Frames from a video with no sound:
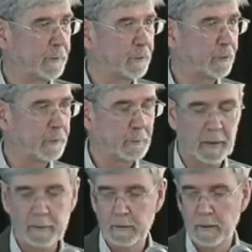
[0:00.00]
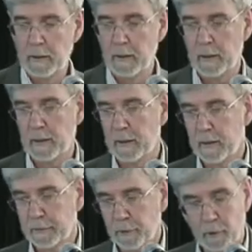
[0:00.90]
we talked about,
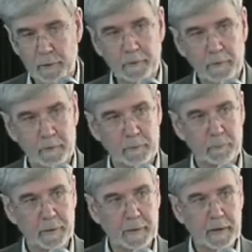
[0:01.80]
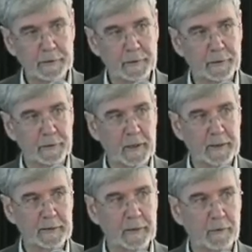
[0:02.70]
a mitigation
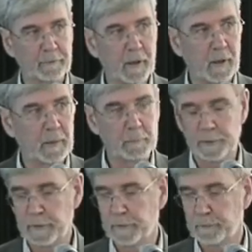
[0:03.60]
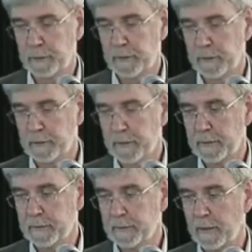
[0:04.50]
scenario of high emissions of greenhouse
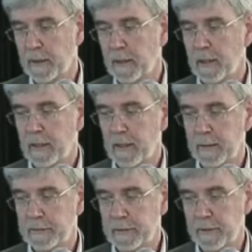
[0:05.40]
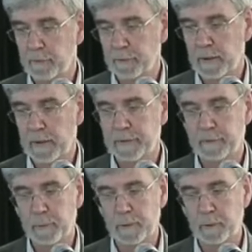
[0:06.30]
gases, a sea level rise
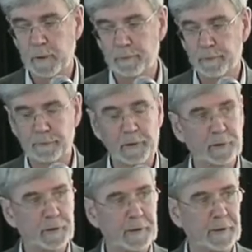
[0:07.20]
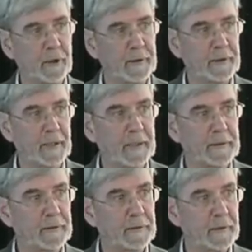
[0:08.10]
of between 53 and
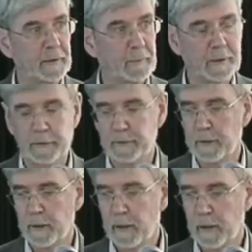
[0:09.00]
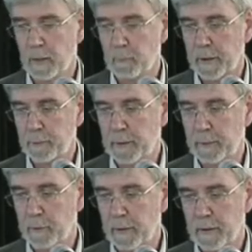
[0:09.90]
98 centimetres by
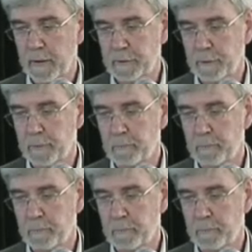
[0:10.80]
2100.